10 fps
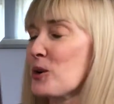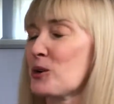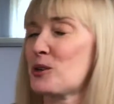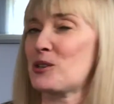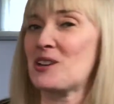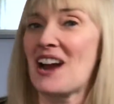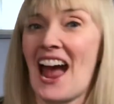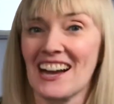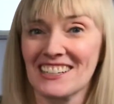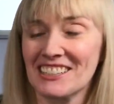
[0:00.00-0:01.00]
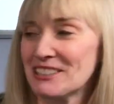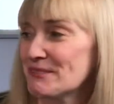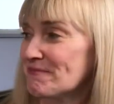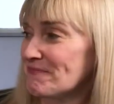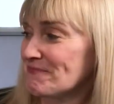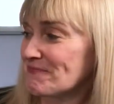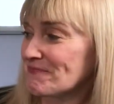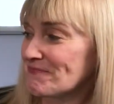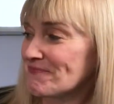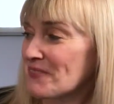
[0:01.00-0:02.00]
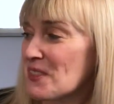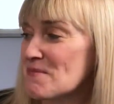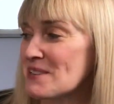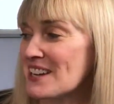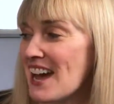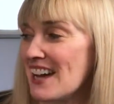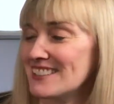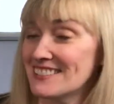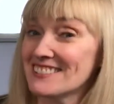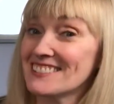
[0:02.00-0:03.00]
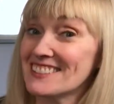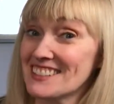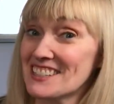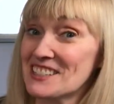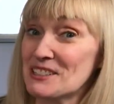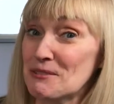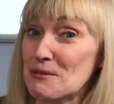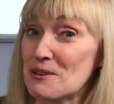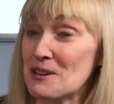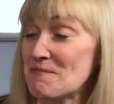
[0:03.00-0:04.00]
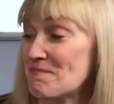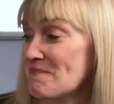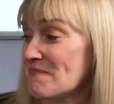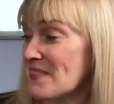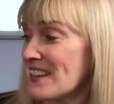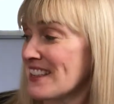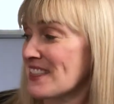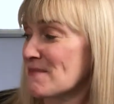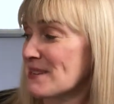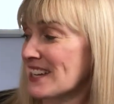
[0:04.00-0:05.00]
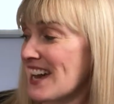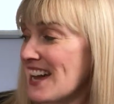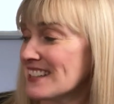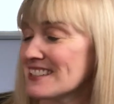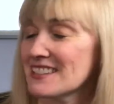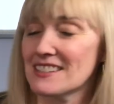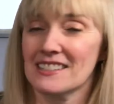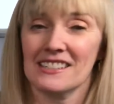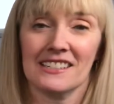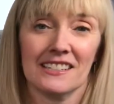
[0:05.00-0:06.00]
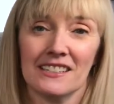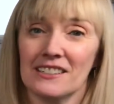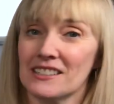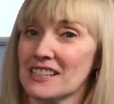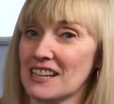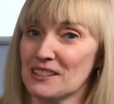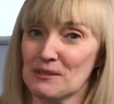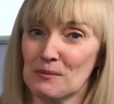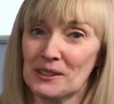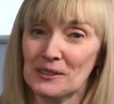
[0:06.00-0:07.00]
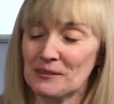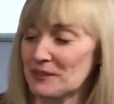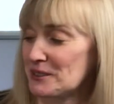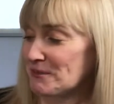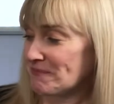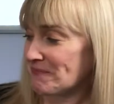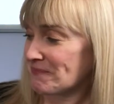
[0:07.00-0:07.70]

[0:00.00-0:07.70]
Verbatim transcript: Crack! The baguette is still warm. The baguette still tastes wonderful.